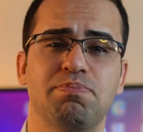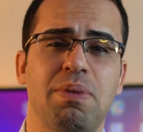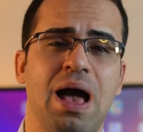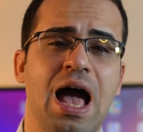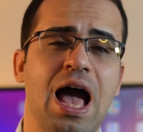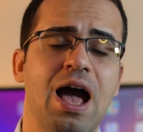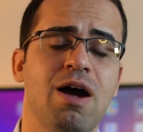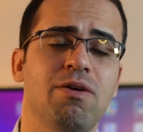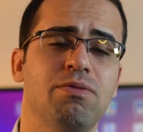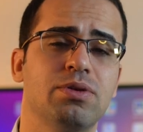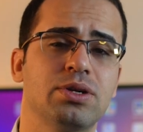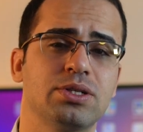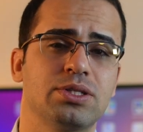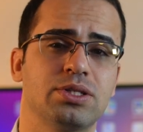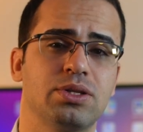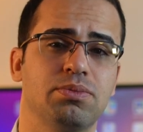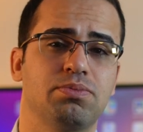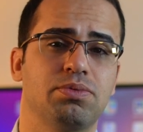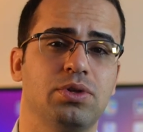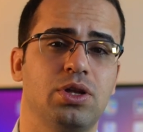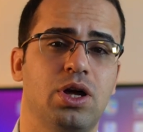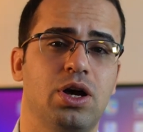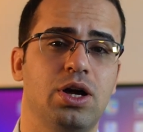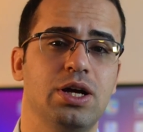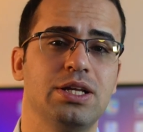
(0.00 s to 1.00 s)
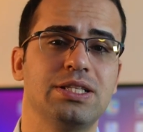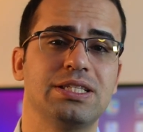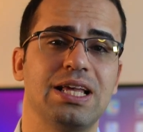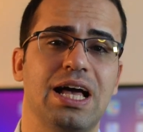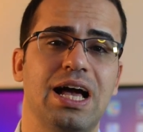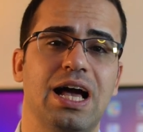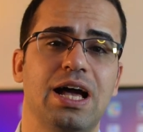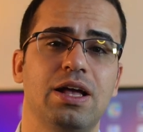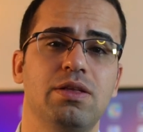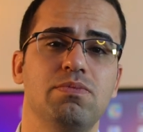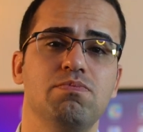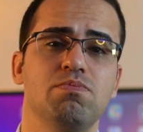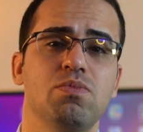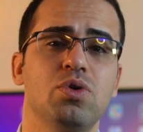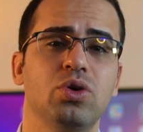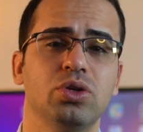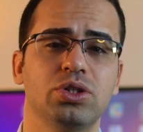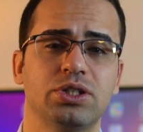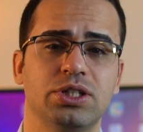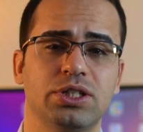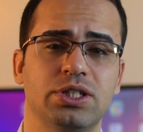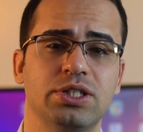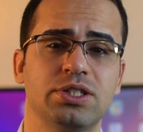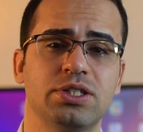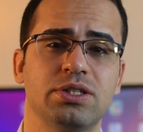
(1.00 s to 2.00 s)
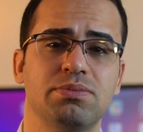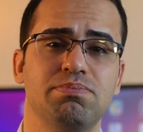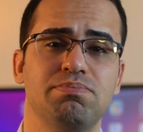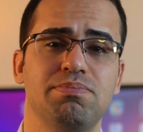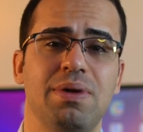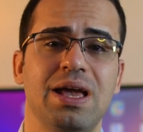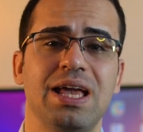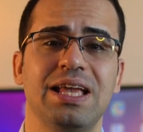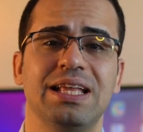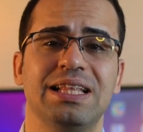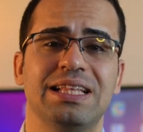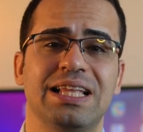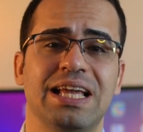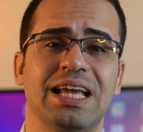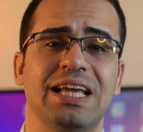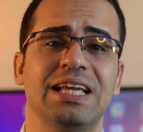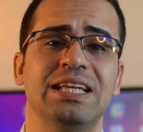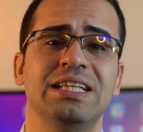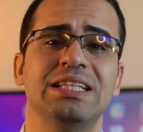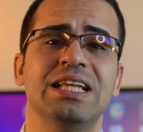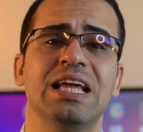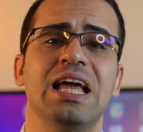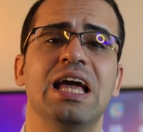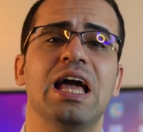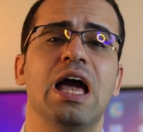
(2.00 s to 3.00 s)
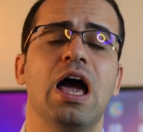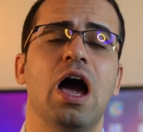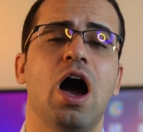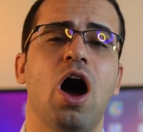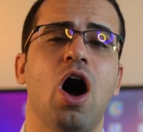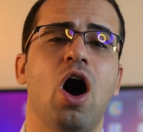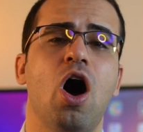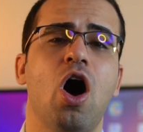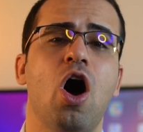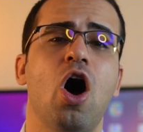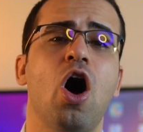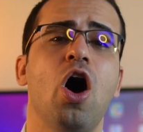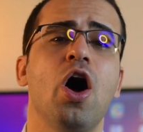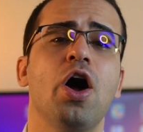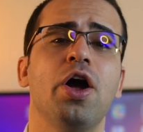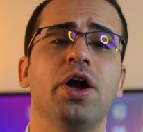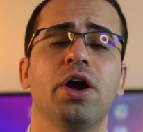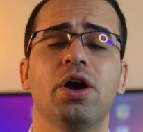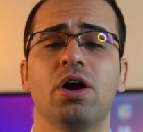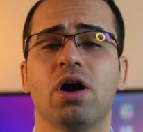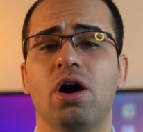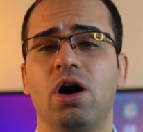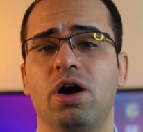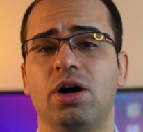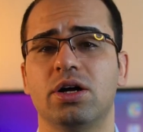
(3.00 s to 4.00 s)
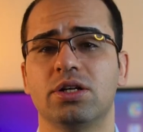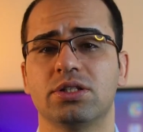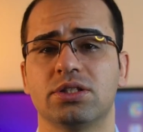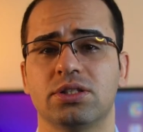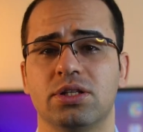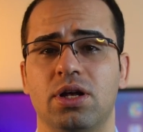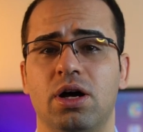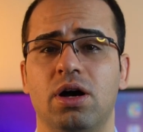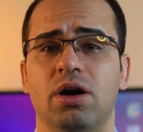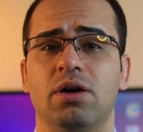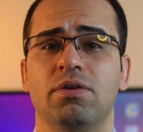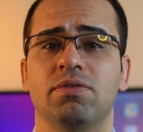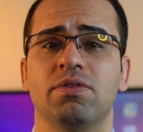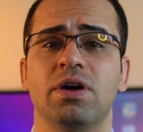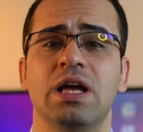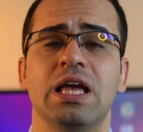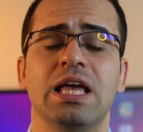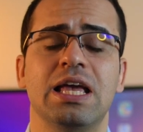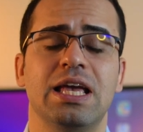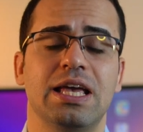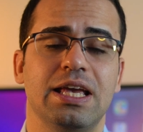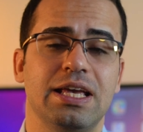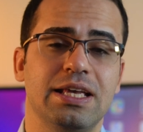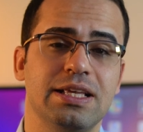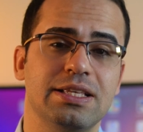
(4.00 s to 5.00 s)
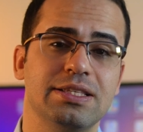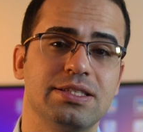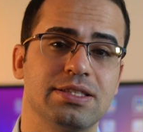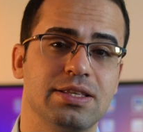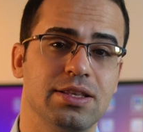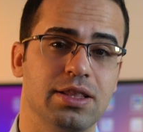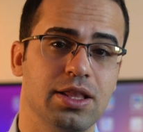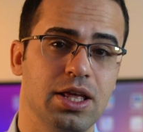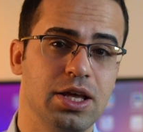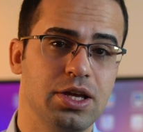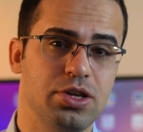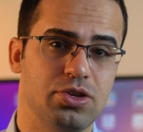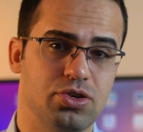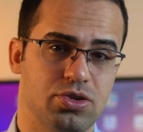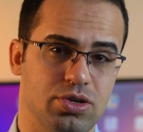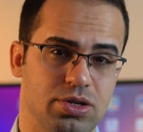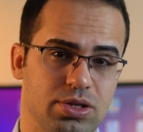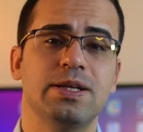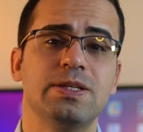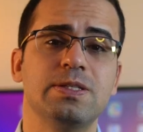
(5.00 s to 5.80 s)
power supplies and motors maintain a high cost of insulation.